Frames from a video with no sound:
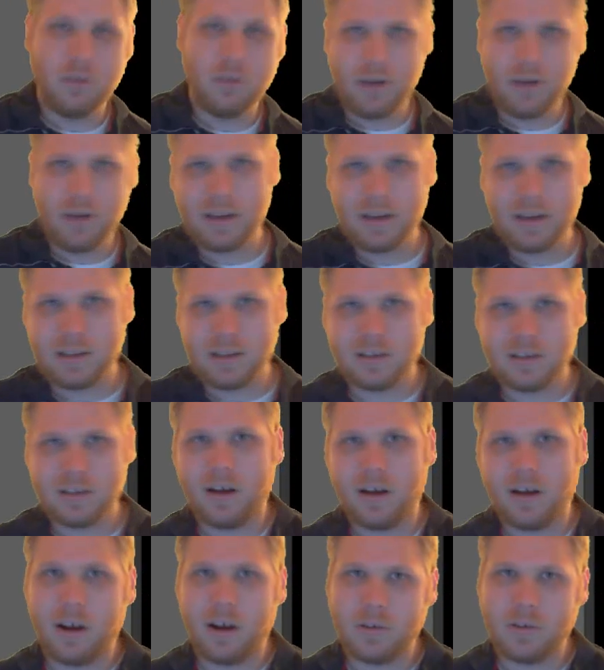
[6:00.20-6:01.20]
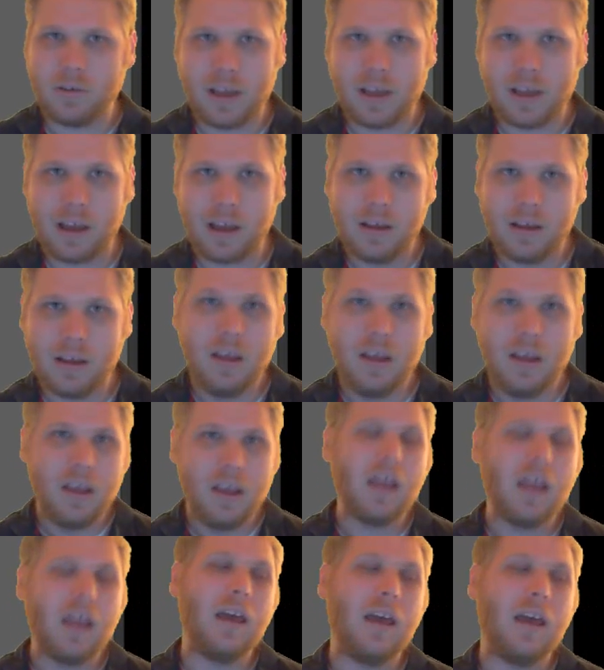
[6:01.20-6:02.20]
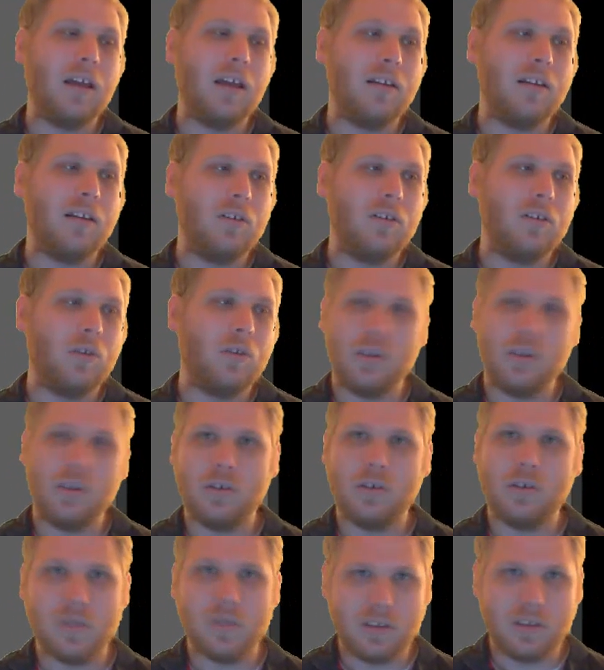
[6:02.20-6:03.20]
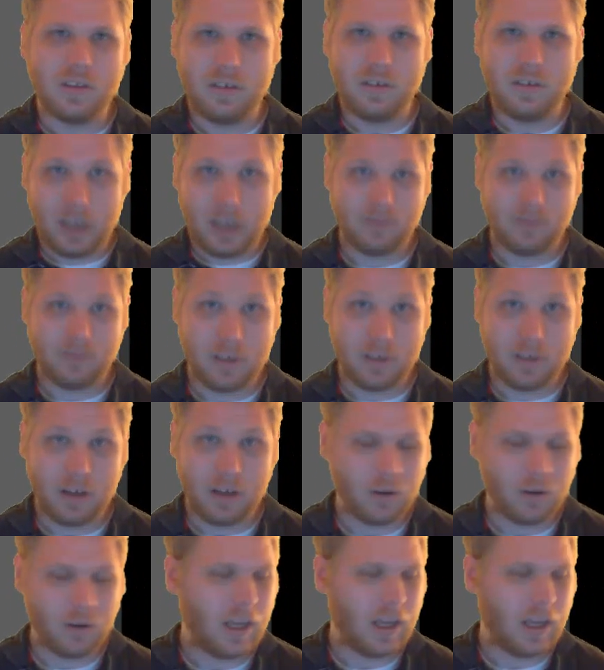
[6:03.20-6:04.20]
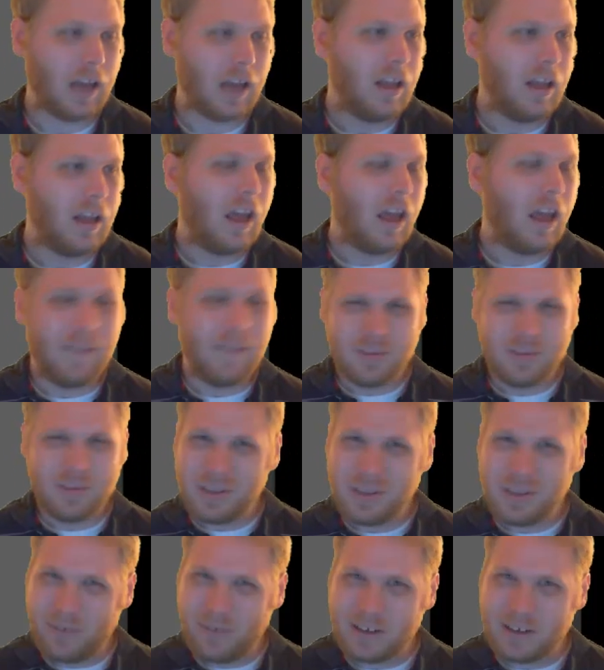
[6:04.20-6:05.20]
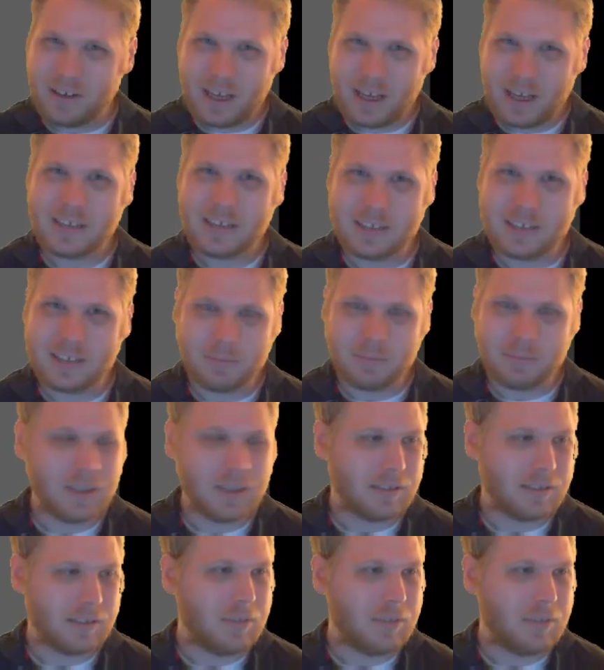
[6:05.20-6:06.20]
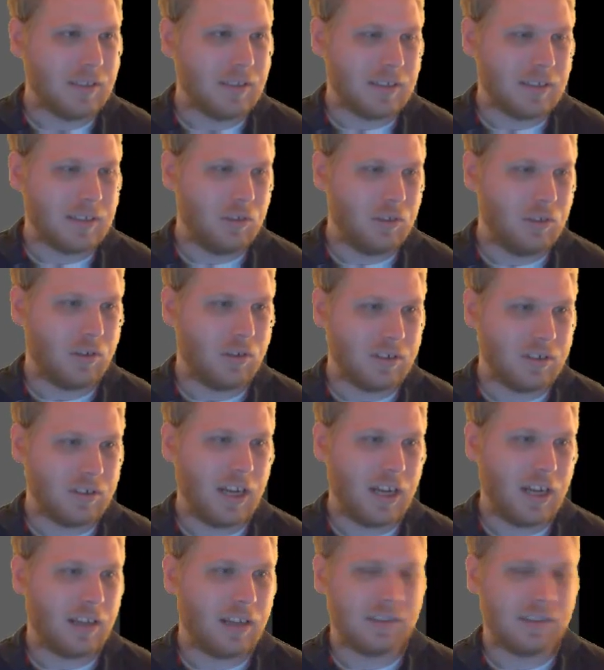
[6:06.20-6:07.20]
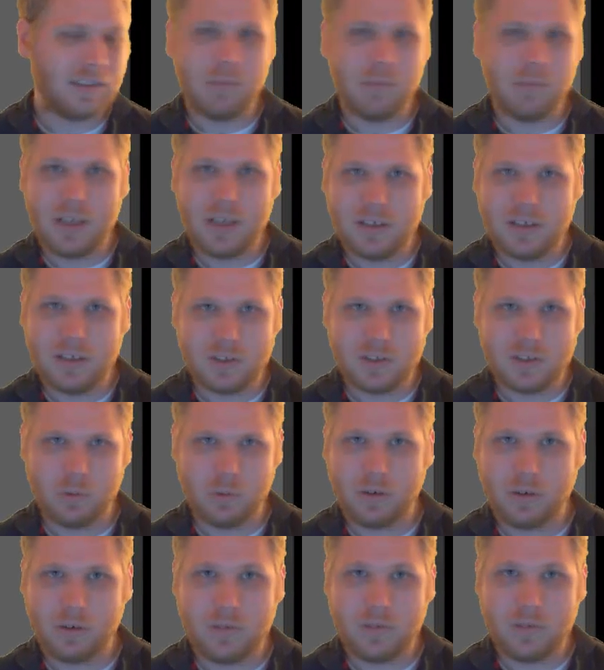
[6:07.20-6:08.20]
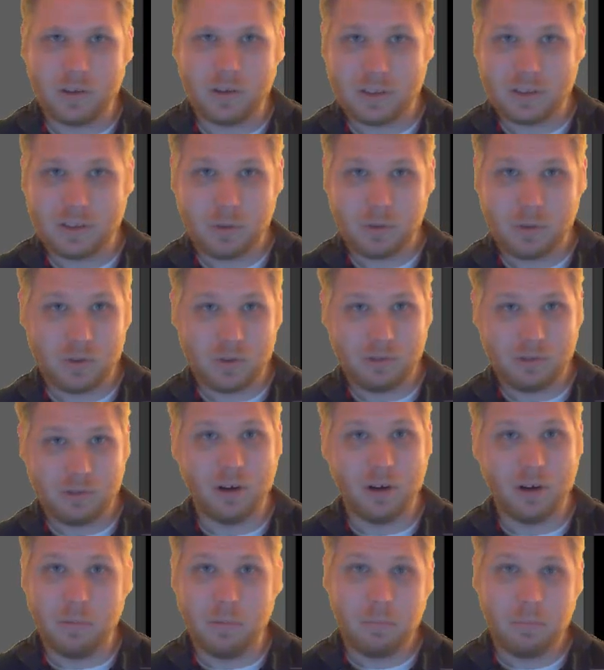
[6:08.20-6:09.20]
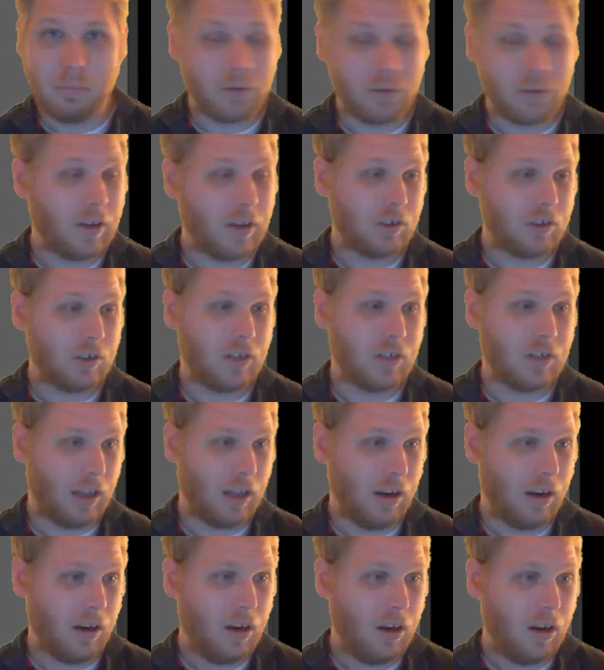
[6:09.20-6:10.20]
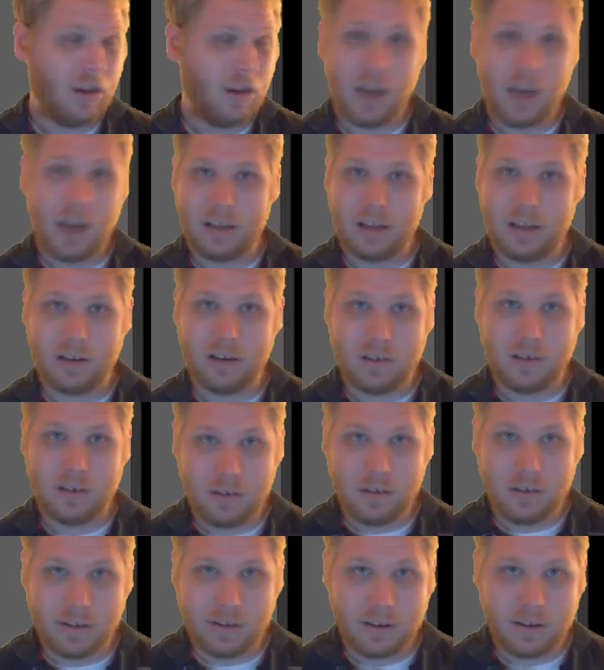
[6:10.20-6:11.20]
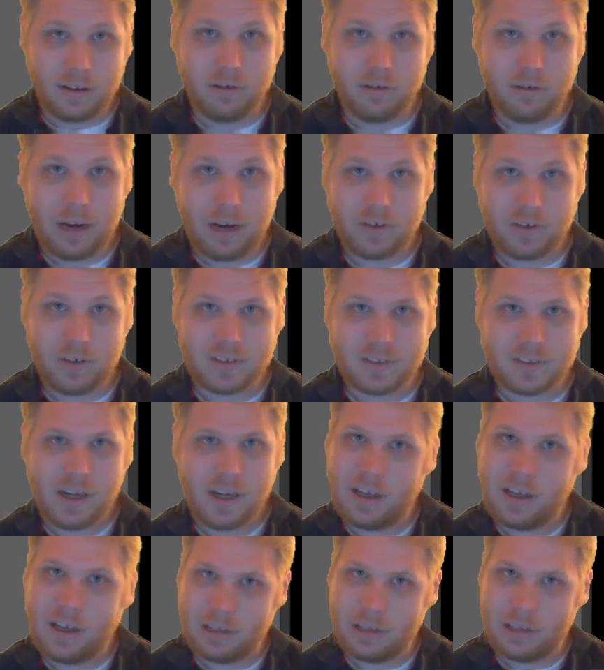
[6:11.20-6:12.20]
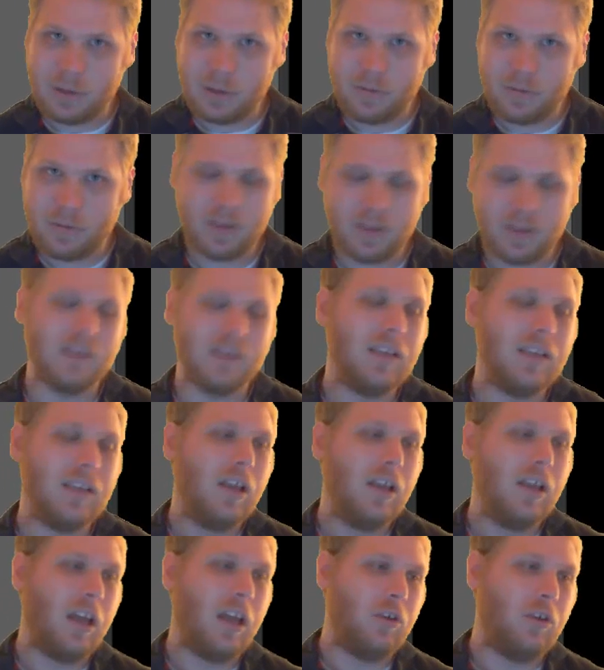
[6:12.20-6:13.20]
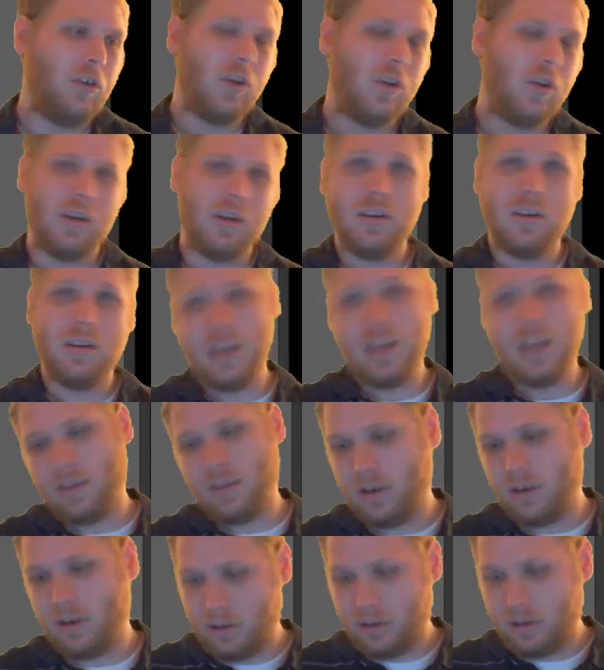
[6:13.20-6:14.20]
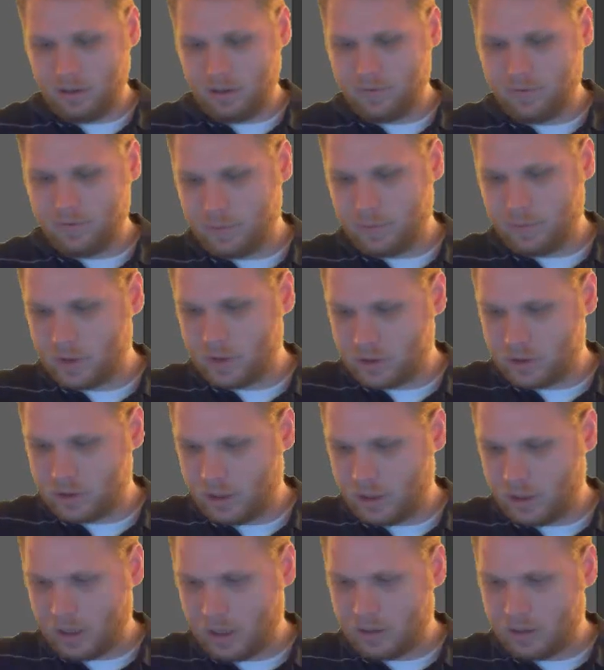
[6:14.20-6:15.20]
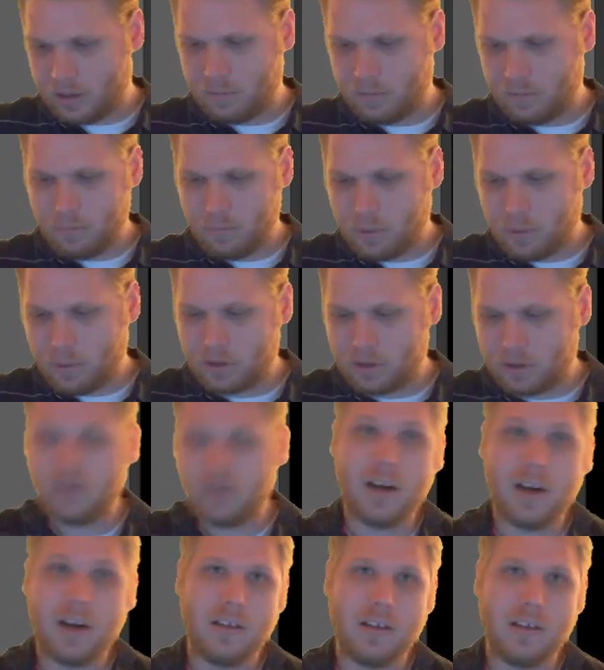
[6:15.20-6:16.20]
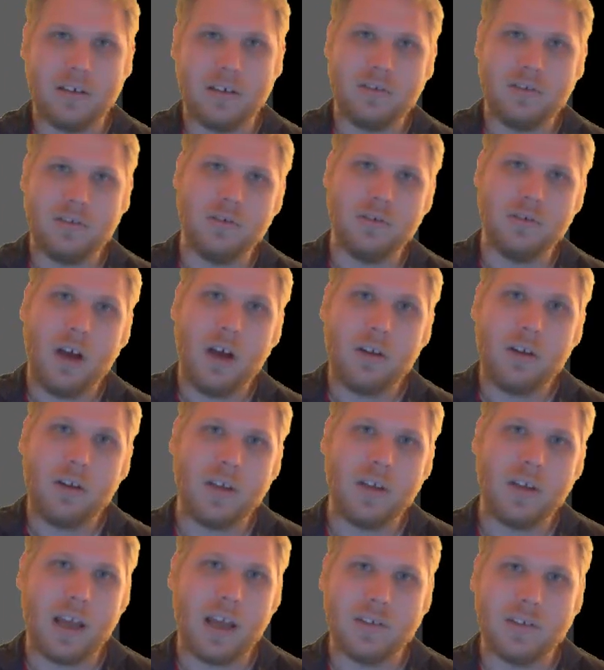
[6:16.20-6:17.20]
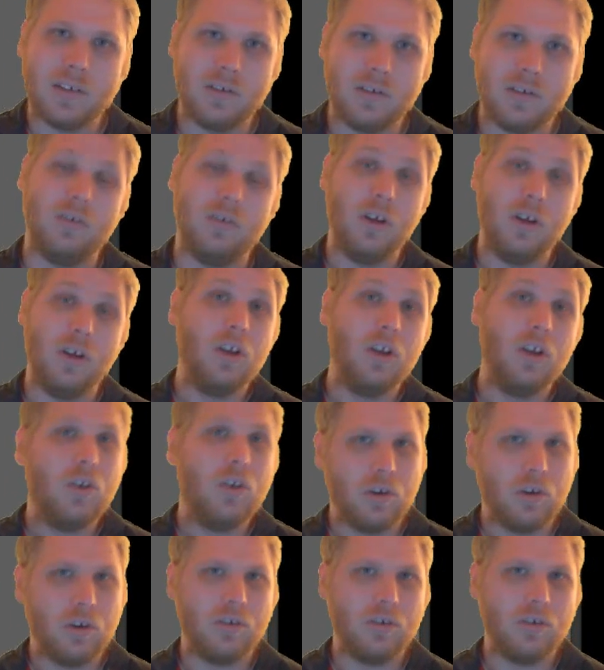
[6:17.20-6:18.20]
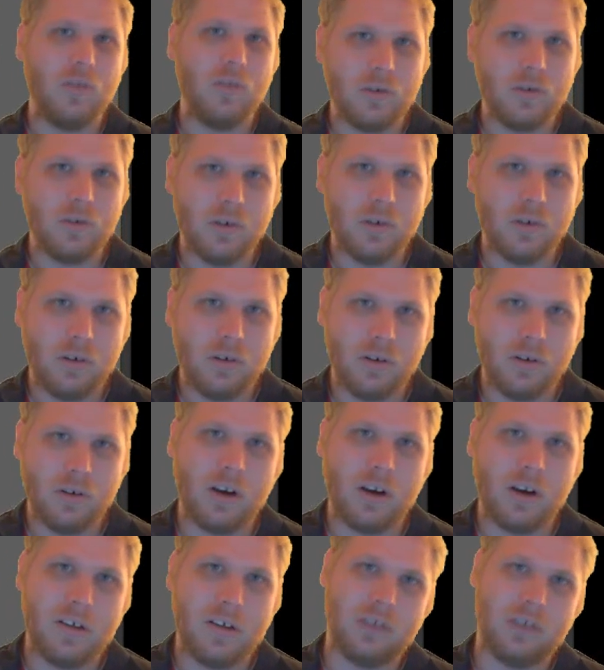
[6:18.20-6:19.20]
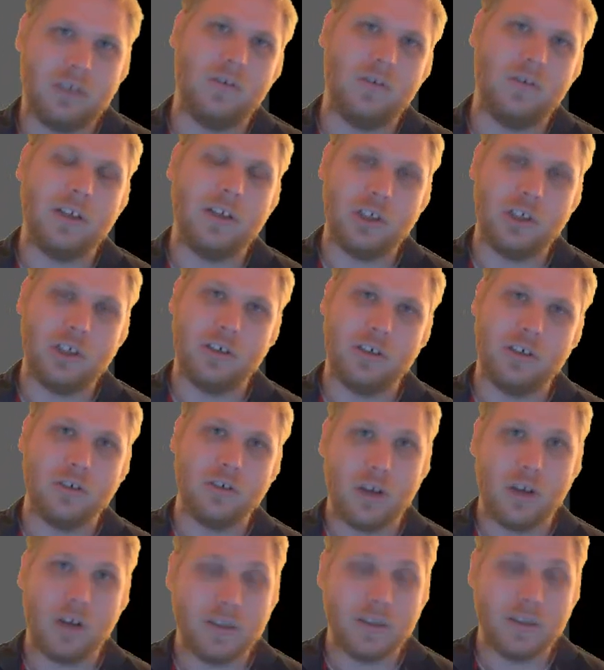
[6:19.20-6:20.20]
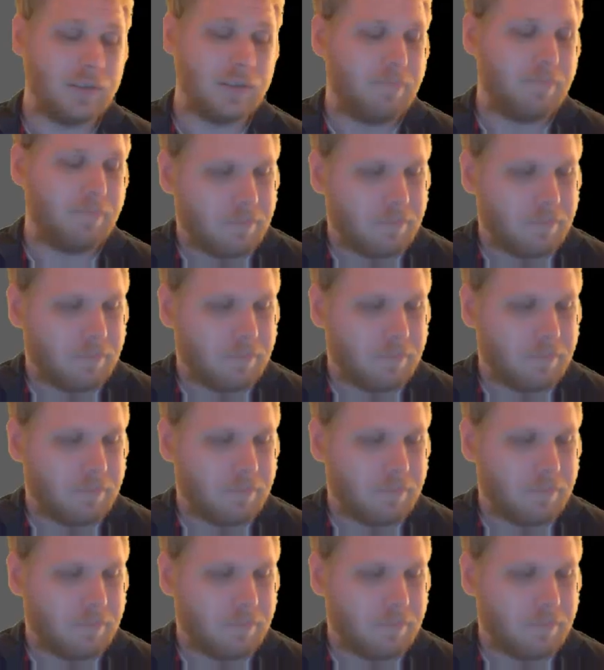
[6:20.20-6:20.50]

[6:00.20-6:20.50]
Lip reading: directly into AutoCAD, and you can use it natively in AutoCAD. And that's really fantastic because it means that you can take somebody else's workflow, someone who's professional at the graphic design element of things, and you can take their information and pull it directly into AutoCAD so that you can do your architectural engineering drawings